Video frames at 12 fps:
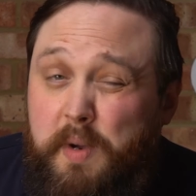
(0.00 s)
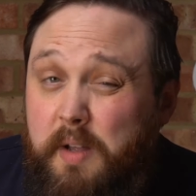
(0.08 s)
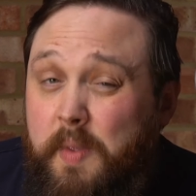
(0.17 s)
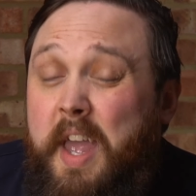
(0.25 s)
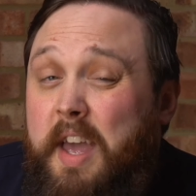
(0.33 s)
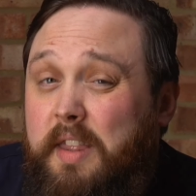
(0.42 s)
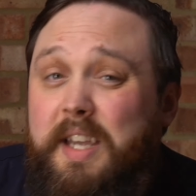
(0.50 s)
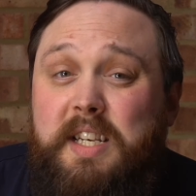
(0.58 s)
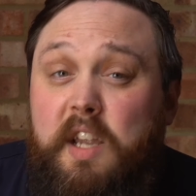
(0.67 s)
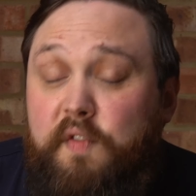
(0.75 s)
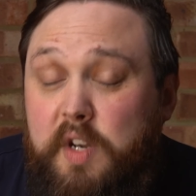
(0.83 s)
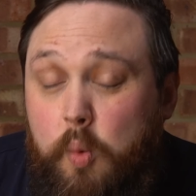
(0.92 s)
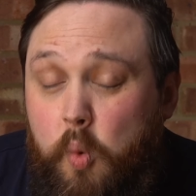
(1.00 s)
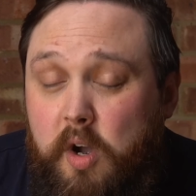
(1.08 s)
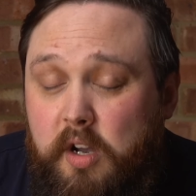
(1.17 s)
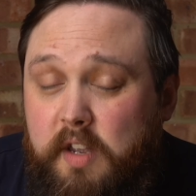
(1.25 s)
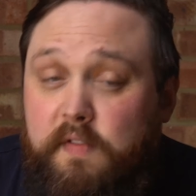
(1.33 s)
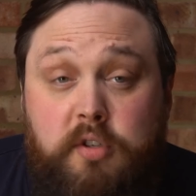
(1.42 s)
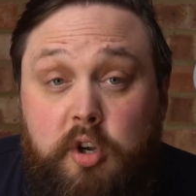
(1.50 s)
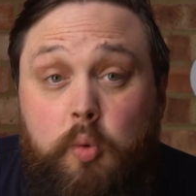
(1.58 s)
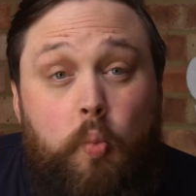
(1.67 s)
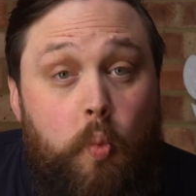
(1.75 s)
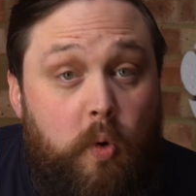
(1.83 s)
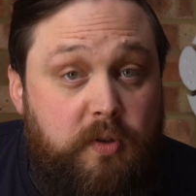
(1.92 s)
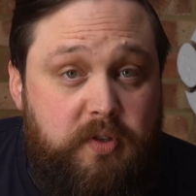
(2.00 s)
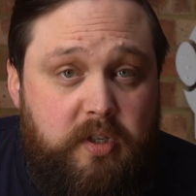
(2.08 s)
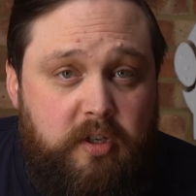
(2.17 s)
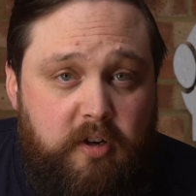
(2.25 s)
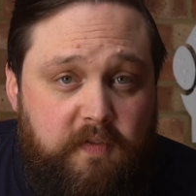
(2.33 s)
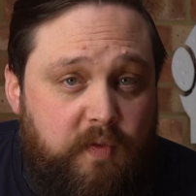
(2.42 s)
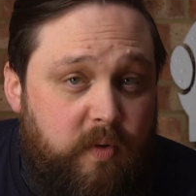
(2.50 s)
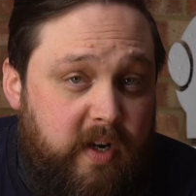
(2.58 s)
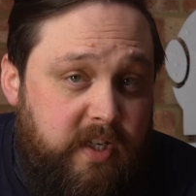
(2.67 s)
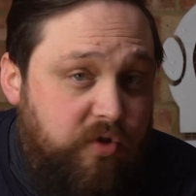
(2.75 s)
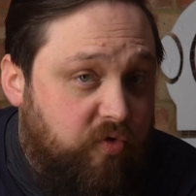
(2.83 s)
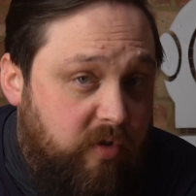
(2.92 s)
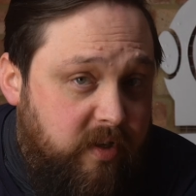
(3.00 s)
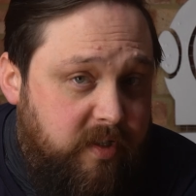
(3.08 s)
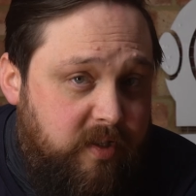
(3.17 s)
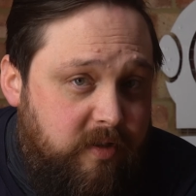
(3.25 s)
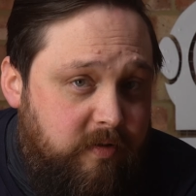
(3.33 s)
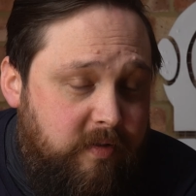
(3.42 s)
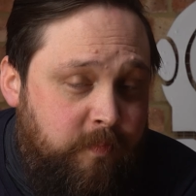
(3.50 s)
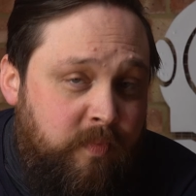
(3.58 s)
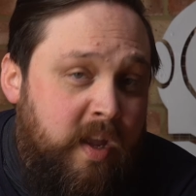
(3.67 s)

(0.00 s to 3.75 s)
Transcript: but they definitely work if you don't want to go for a dry suit.